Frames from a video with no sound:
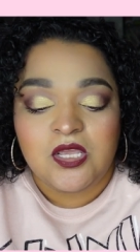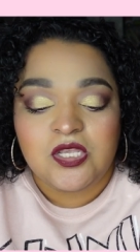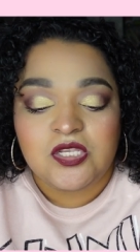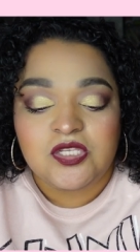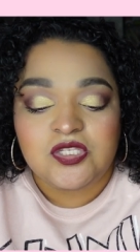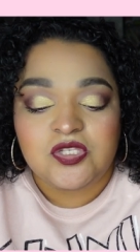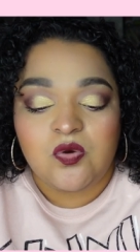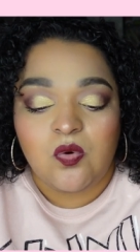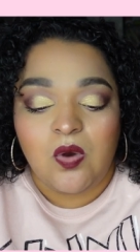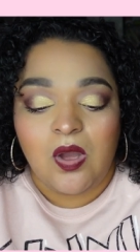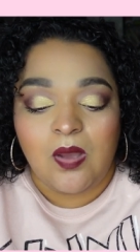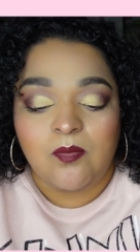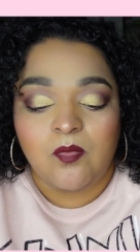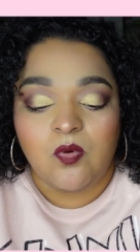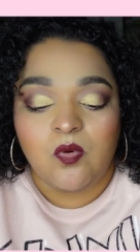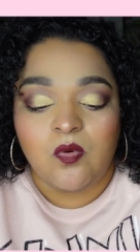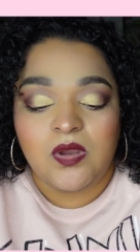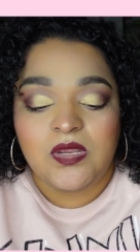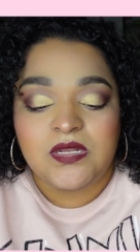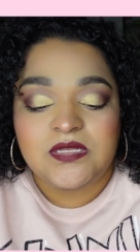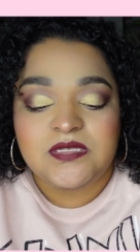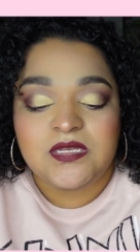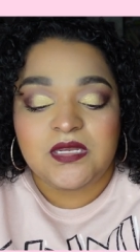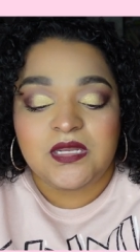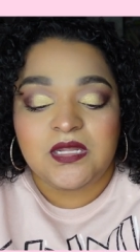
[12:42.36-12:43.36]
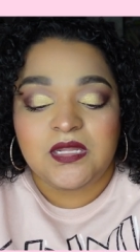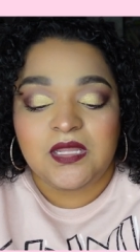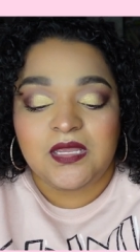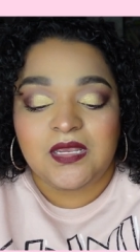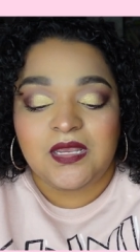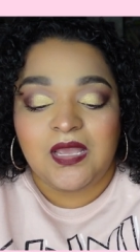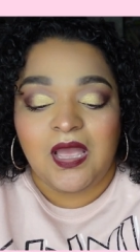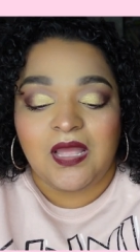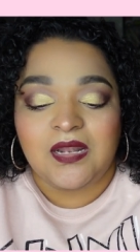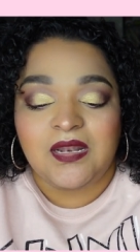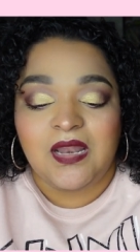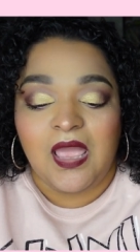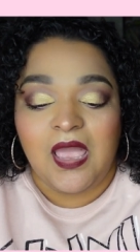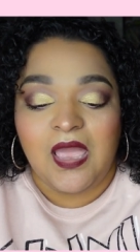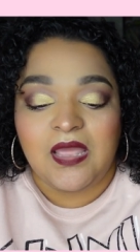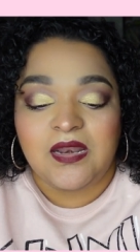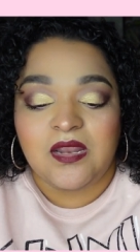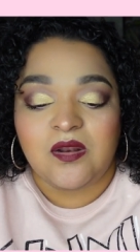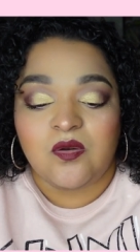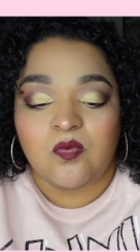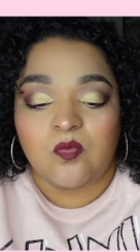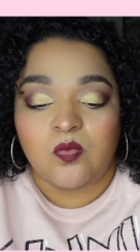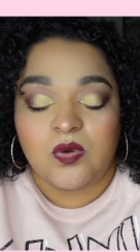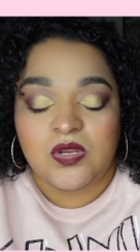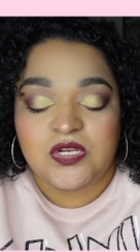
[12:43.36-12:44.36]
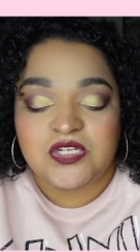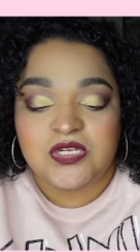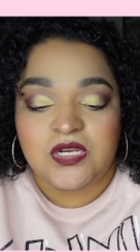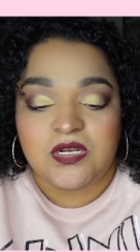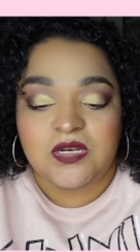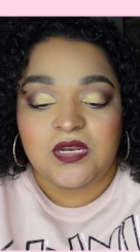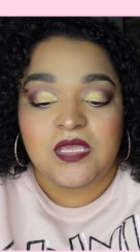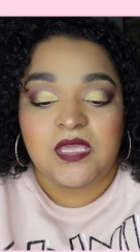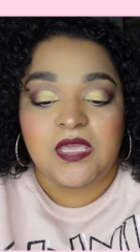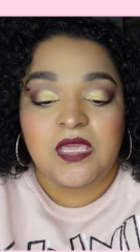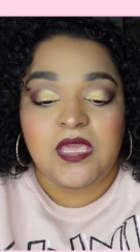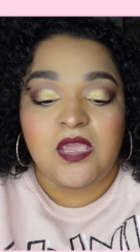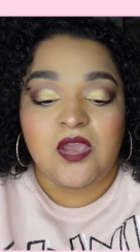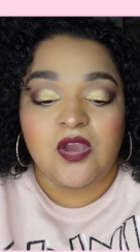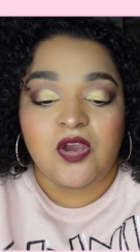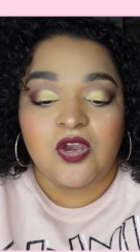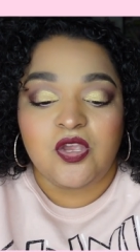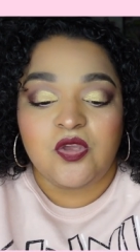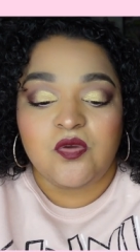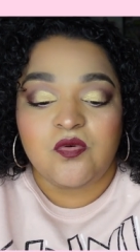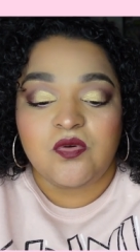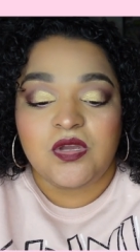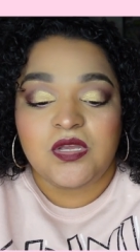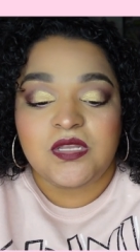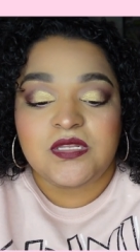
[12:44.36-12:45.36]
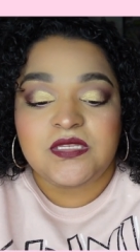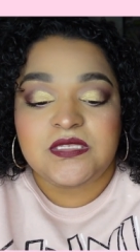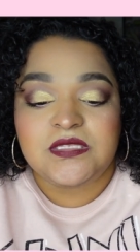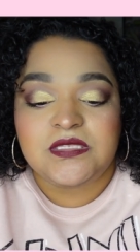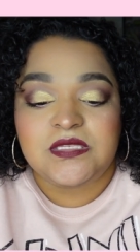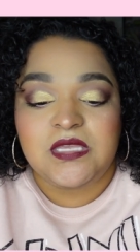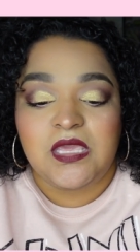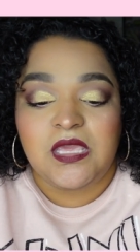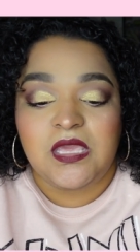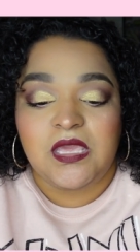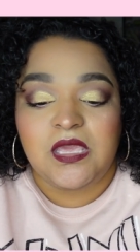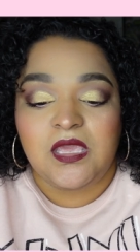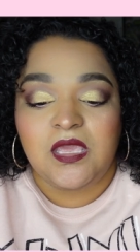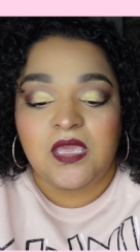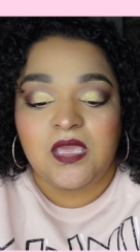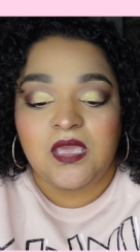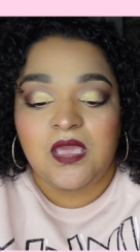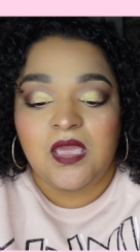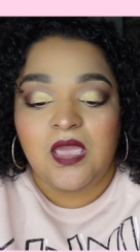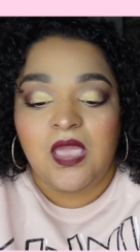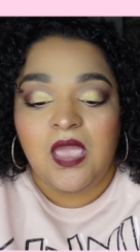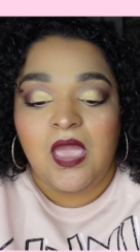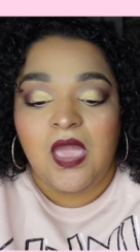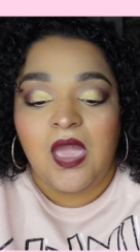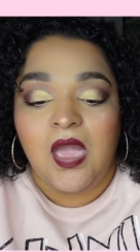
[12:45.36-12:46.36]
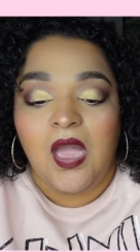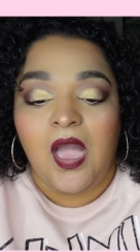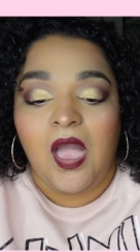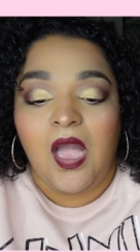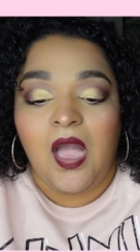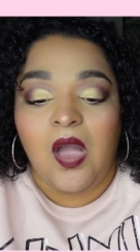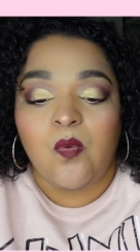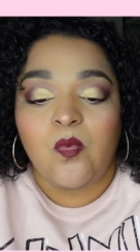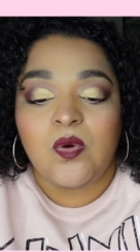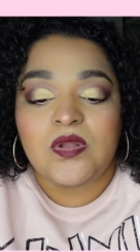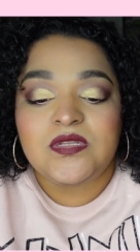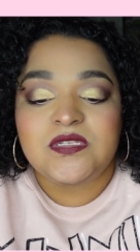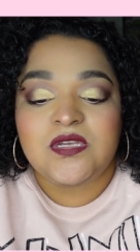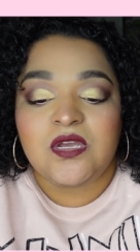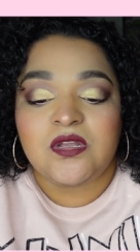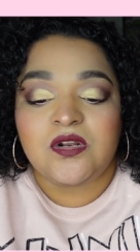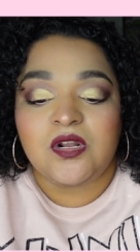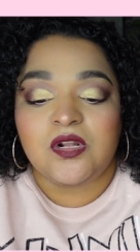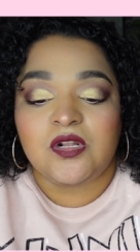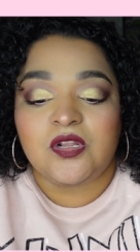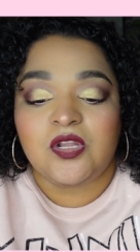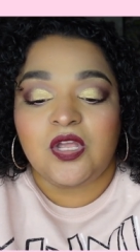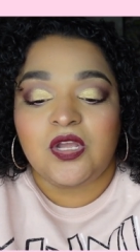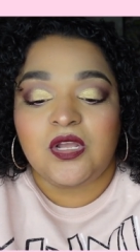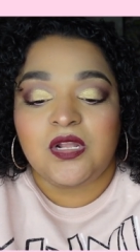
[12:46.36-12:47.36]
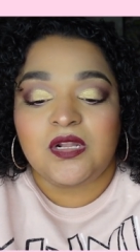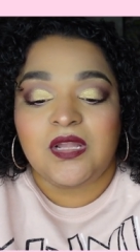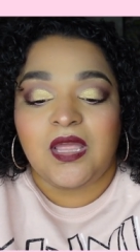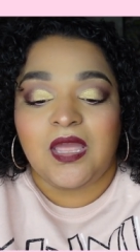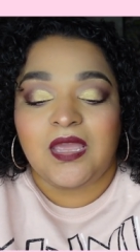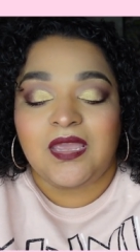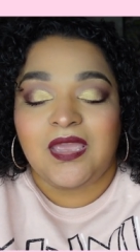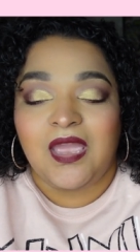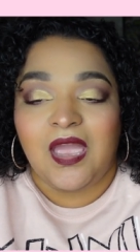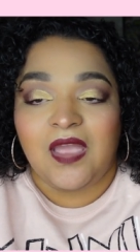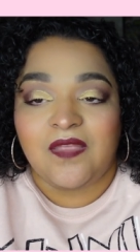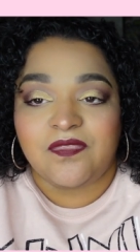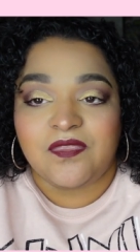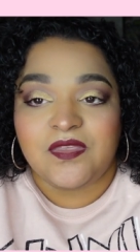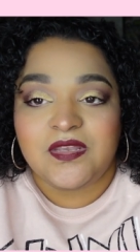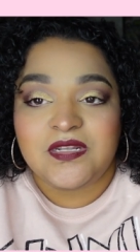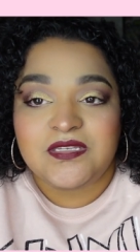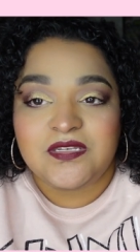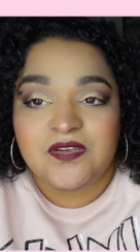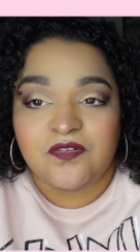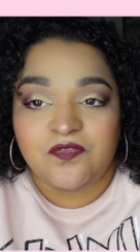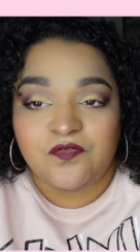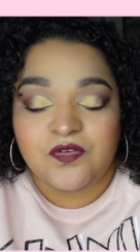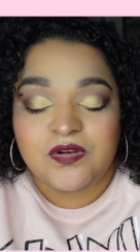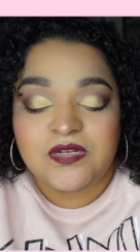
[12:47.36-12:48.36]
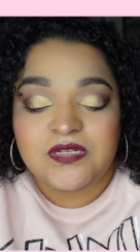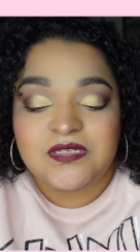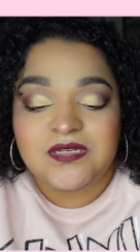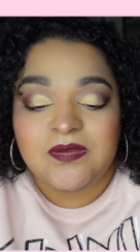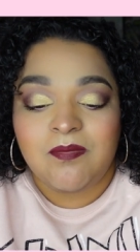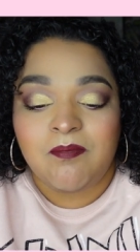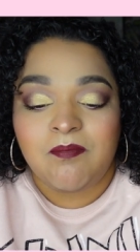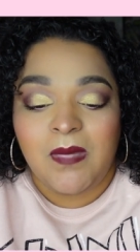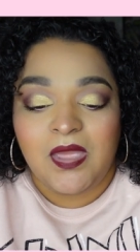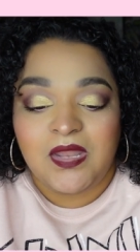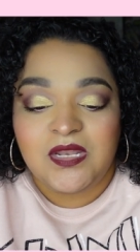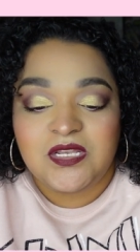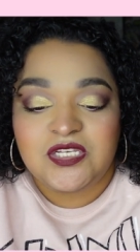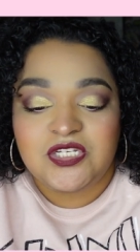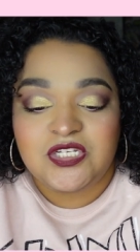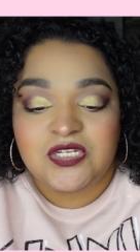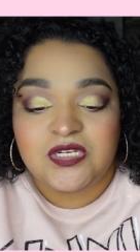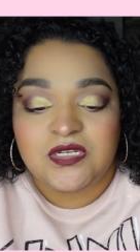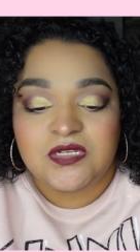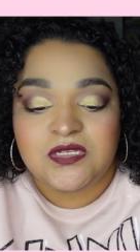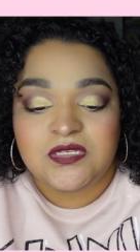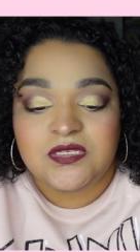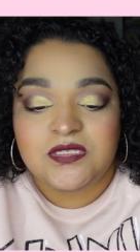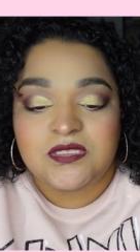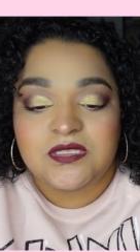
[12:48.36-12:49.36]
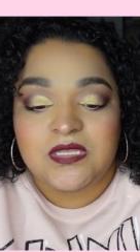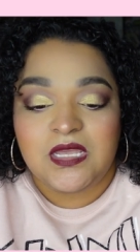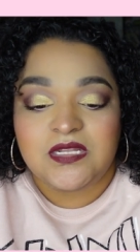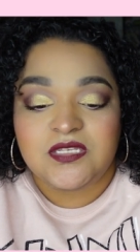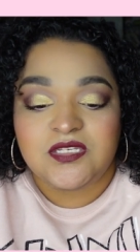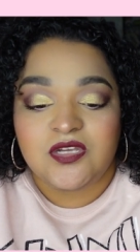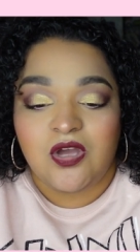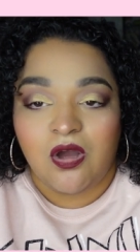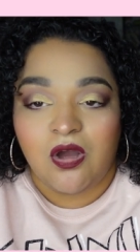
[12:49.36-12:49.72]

So I'm going to click on edit widget. Here you can see how it's gonna look like at the different dimensions that's